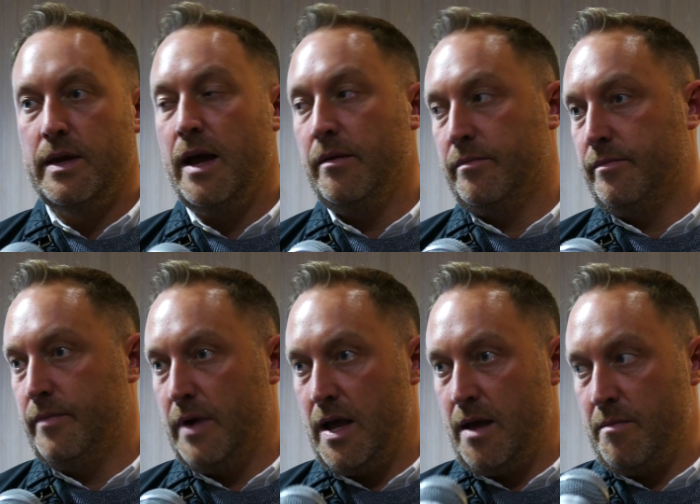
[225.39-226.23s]
Yeah,
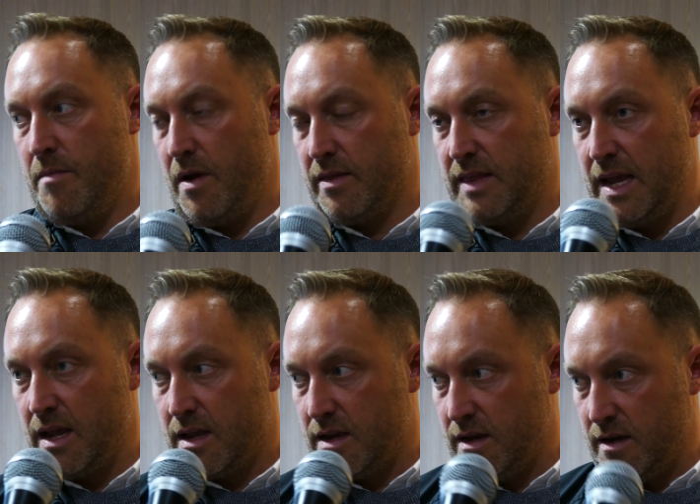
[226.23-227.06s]
I
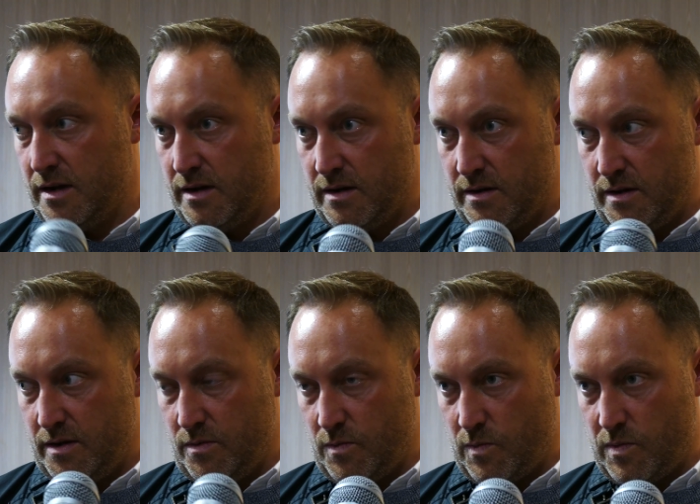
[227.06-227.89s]
think,
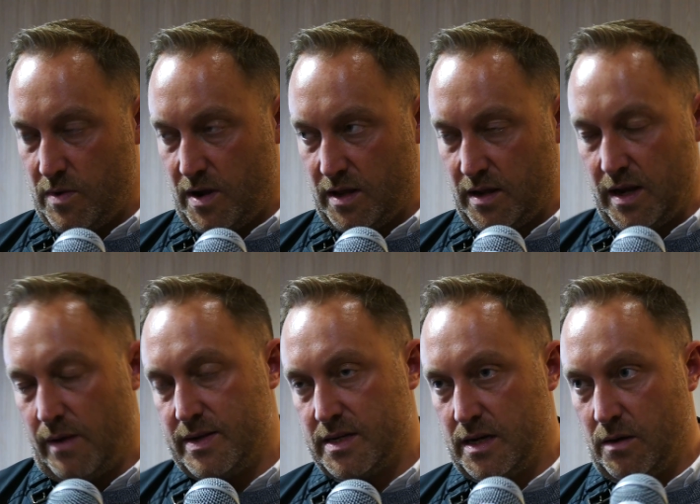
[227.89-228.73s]
you
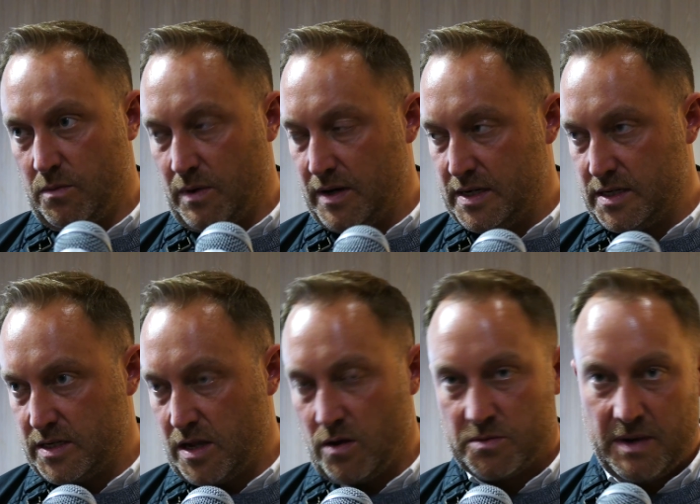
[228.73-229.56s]
know, it's an old one. It's
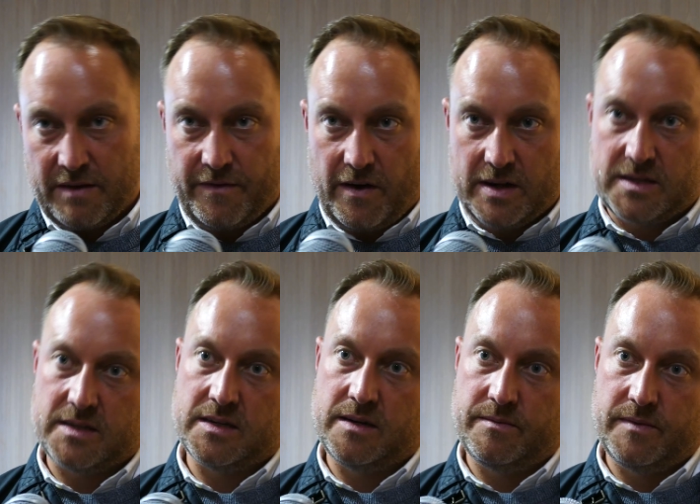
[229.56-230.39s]
styles make
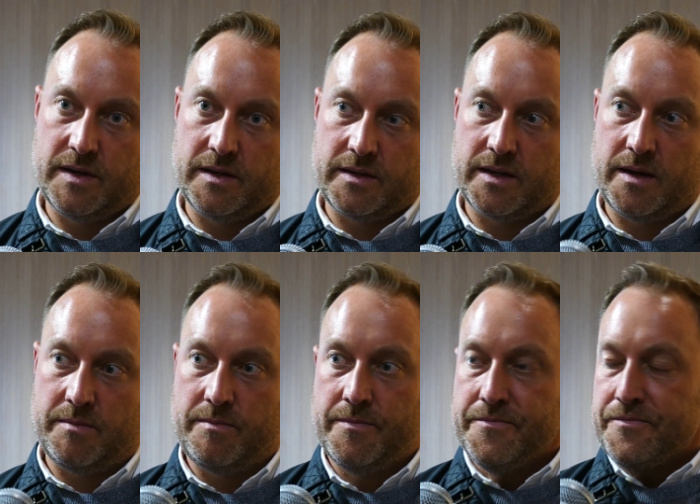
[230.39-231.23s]
fights, isn't it? And
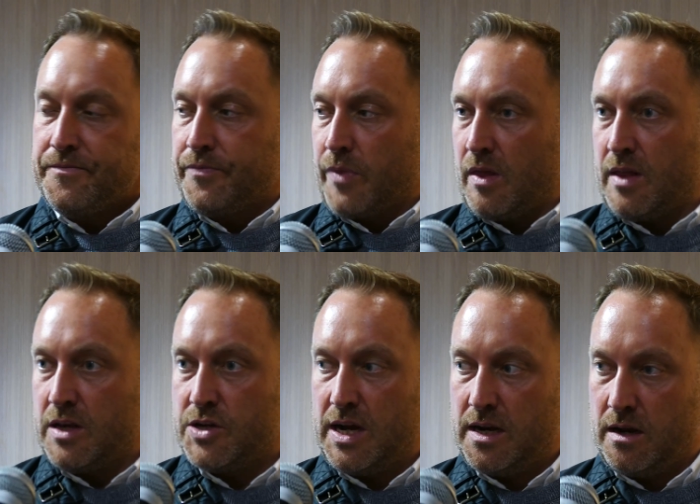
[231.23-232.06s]
I
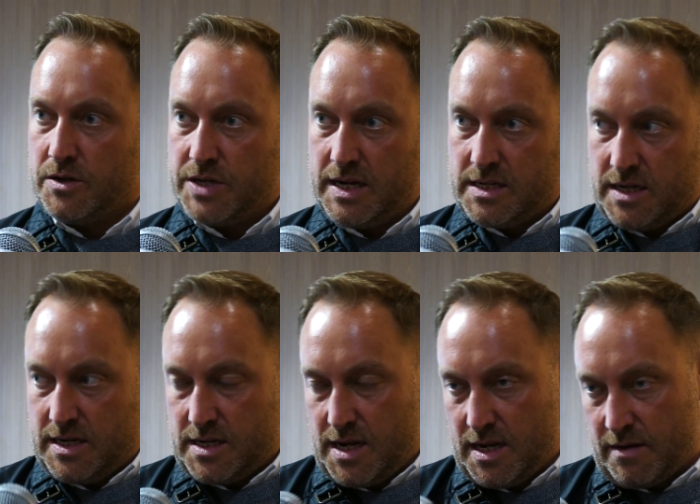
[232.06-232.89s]
think, you know,
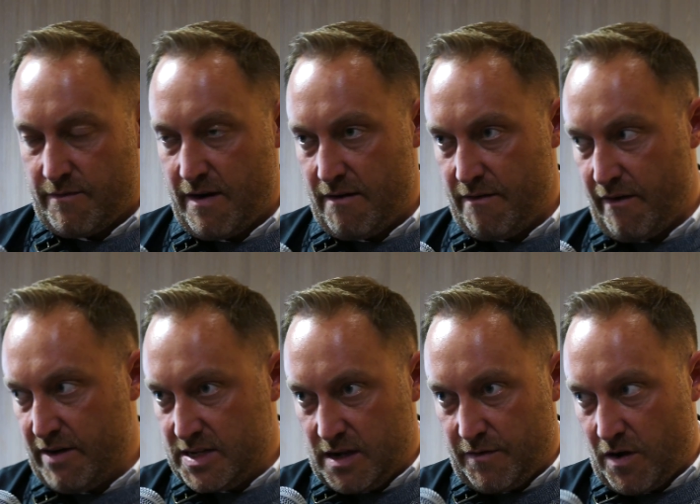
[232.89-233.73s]
Jason is a very,
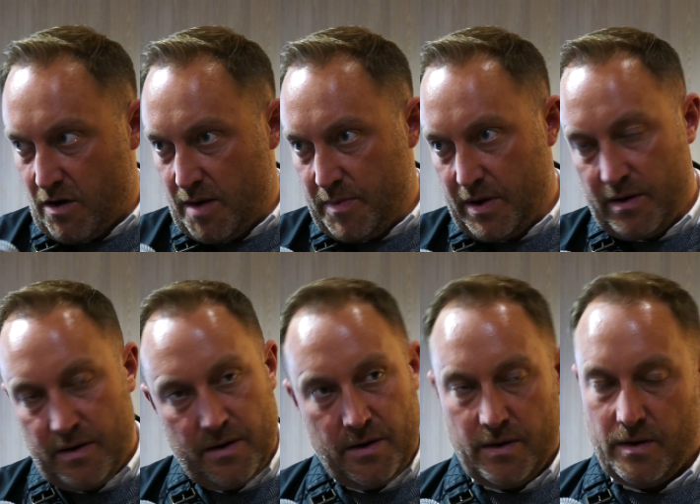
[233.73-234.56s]
very tough guy, but,
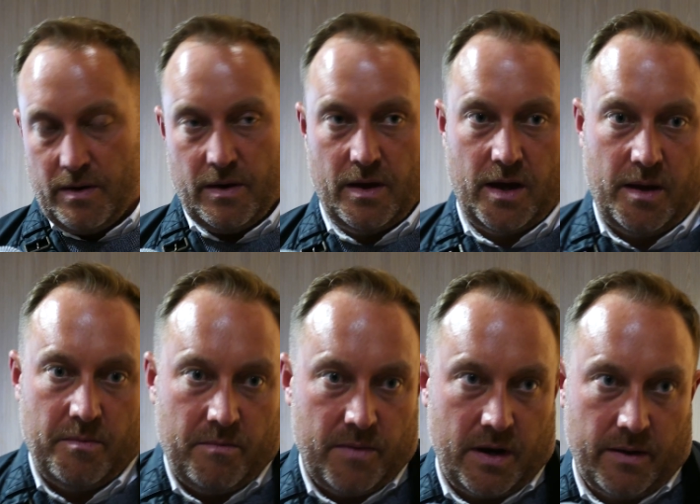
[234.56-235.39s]

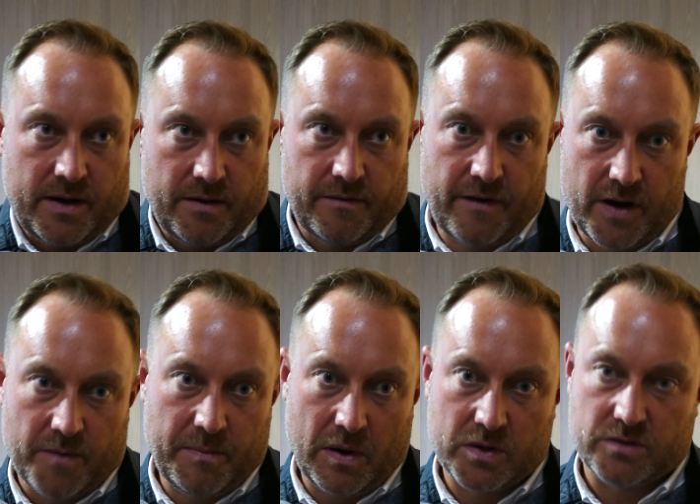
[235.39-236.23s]
you know, he's a very
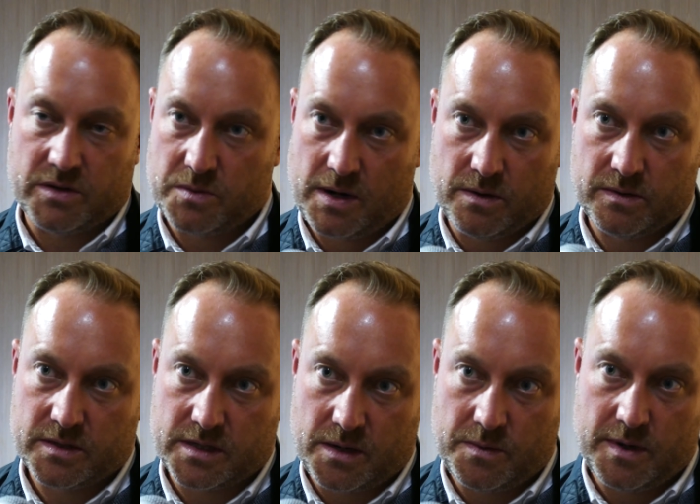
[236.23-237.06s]
good boxer as well.
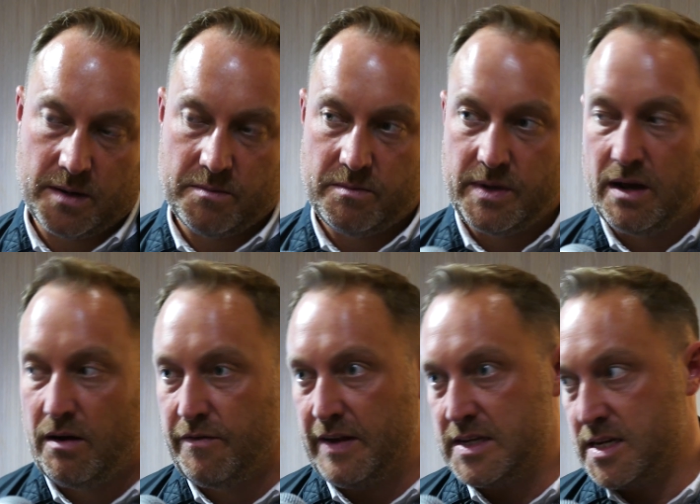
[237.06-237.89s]
So,
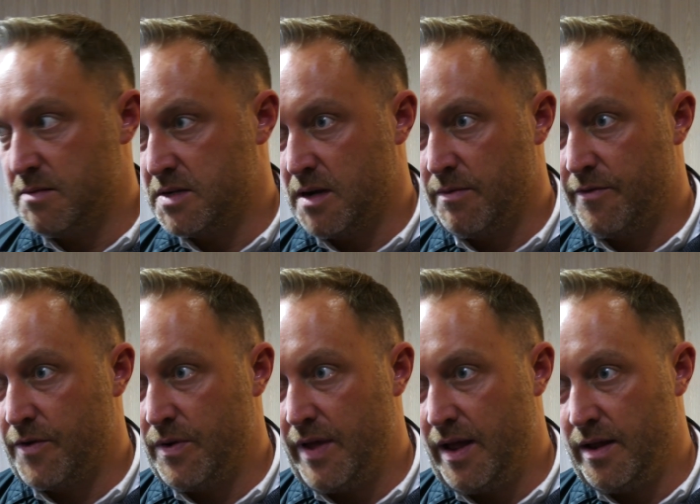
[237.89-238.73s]
yeah, I fancy him to come
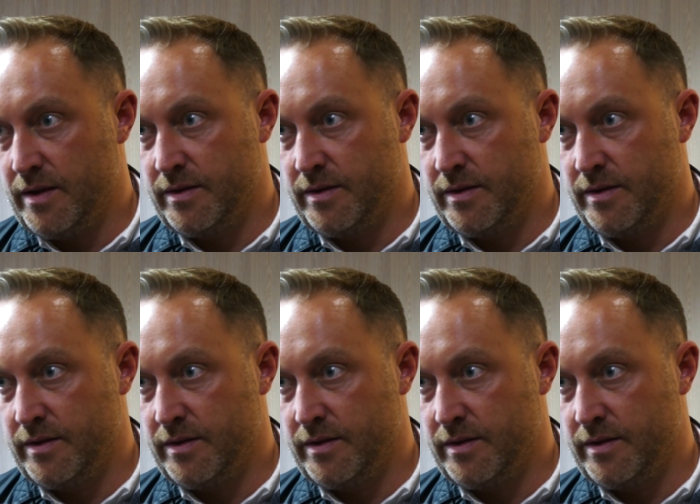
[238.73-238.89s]
through that.